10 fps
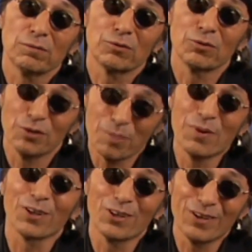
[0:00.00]
to the
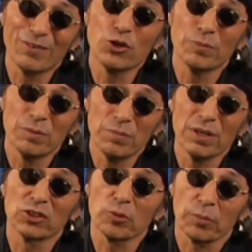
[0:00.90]
ability of the human
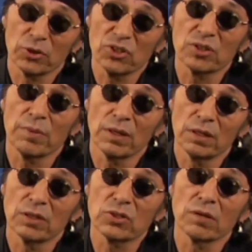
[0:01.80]
beings to participate
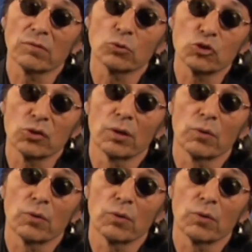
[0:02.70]
in this evolutionary